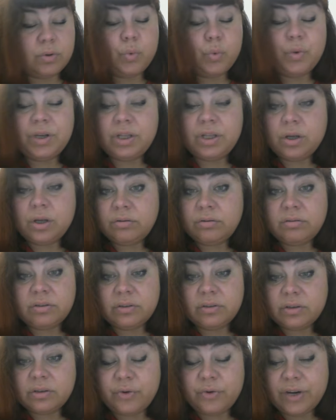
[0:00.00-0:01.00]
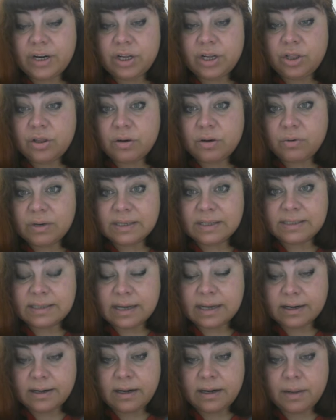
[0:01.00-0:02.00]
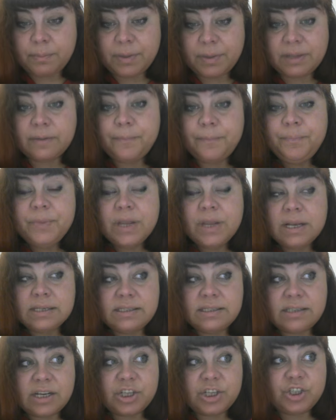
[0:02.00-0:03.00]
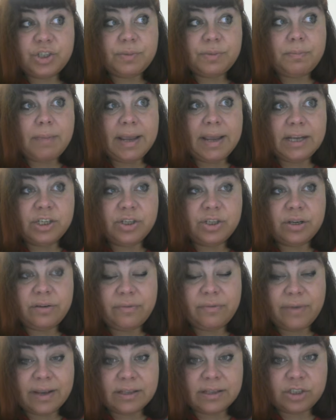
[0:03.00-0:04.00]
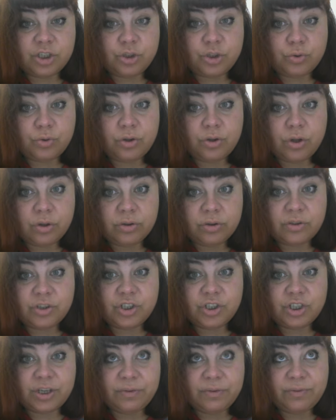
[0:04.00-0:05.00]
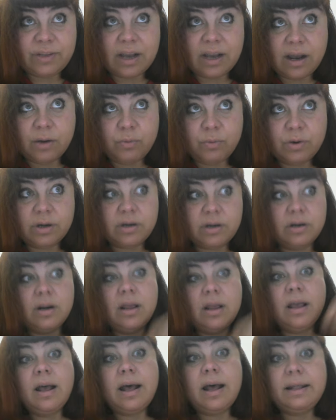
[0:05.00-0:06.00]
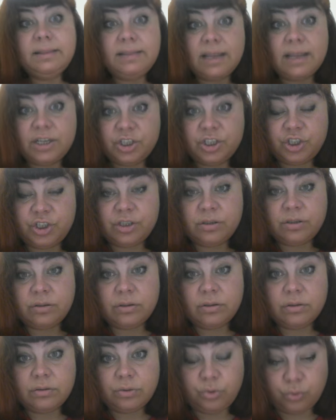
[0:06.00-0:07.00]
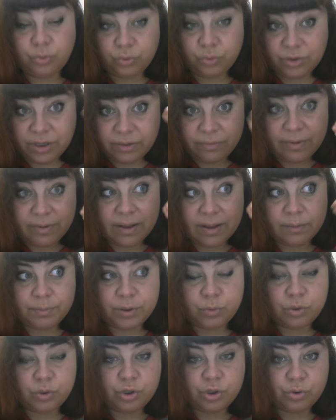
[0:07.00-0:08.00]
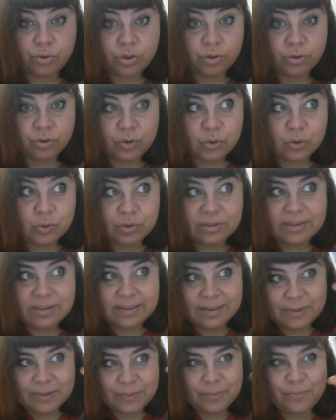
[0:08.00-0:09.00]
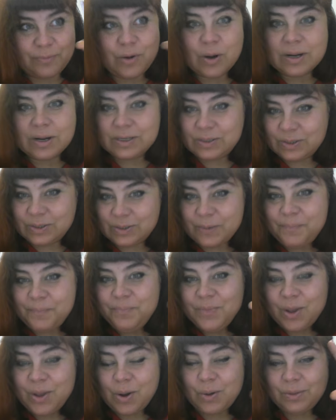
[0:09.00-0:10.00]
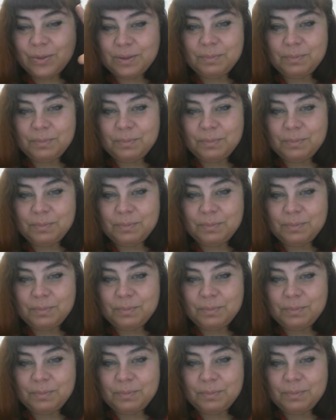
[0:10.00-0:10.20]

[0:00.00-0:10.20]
We don't really know exactly, but such major events should not shift our attention to the event, but we should not lose the focus on the